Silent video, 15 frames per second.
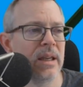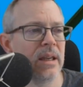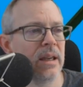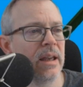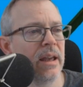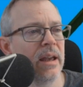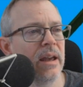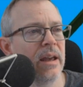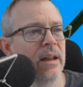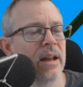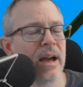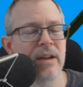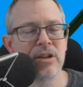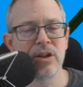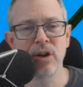And,
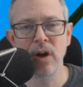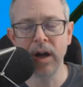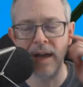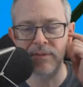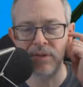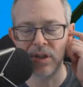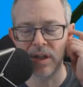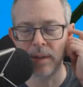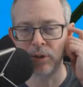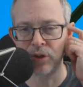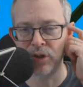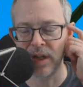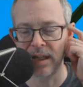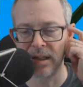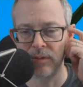you know, I'll have to double
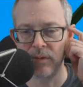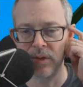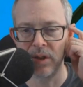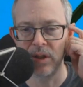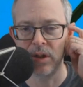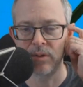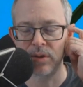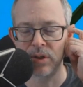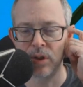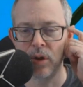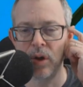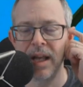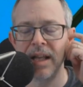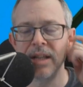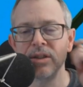check the video.
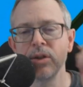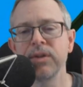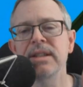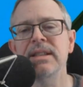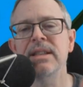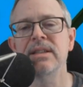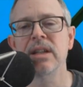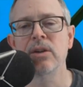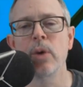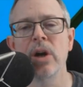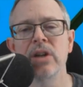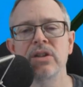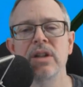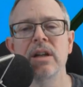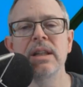So this is a
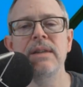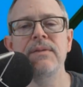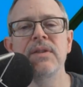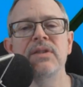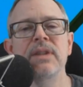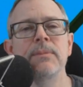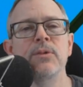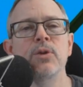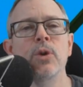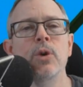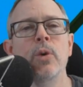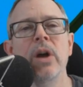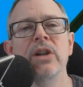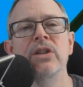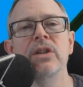question. I'll leave this up to a
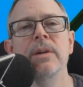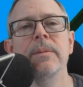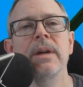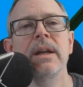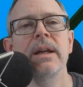question.